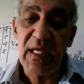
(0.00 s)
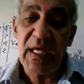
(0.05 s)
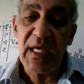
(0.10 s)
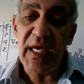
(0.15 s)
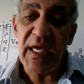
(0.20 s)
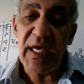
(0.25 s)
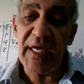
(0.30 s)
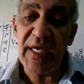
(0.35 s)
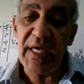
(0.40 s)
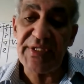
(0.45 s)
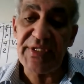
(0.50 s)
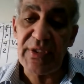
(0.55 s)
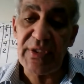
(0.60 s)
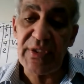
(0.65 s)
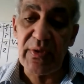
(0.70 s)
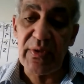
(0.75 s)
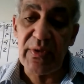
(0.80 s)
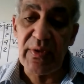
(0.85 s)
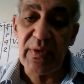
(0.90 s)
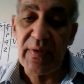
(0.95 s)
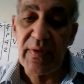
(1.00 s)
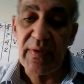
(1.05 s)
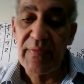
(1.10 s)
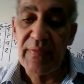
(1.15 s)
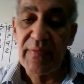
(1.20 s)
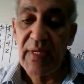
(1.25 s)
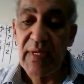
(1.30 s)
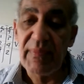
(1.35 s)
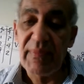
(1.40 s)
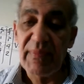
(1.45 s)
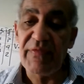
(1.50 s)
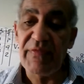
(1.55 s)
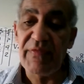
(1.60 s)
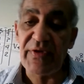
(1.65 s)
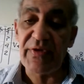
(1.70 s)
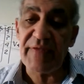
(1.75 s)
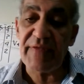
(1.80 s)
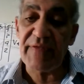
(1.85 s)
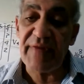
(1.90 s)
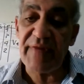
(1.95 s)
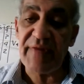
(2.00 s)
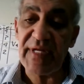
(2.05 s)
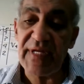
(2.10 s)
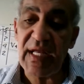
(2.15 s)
ATO before the final,